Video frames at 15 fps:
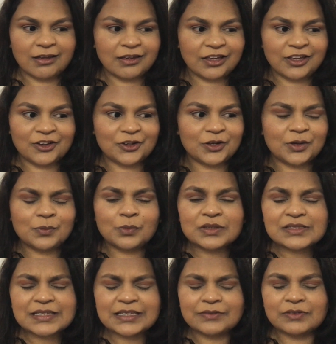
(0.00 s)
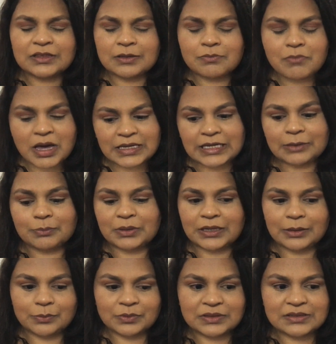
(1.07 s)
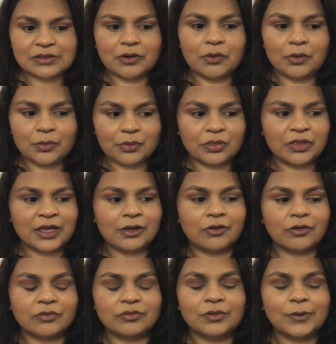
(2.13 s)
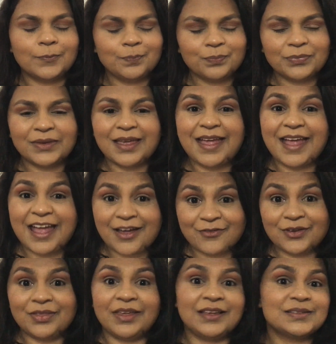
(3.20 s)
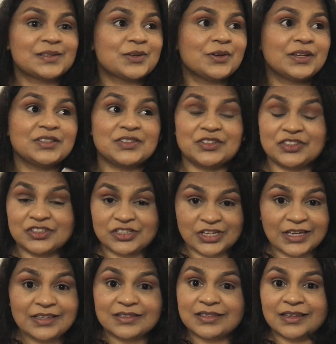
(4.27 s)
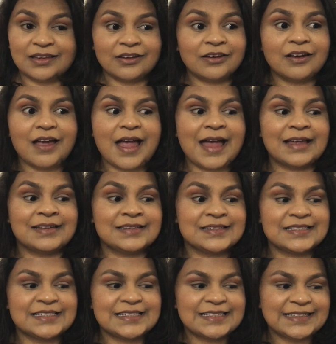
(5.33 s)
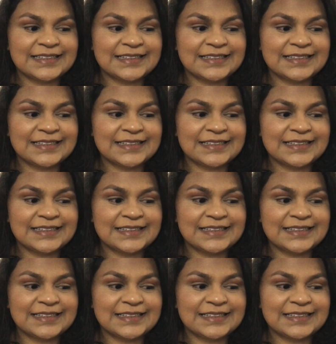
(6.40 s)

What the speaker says: it wasn't even the money, but it was the whole thing of everything's going to shit here. And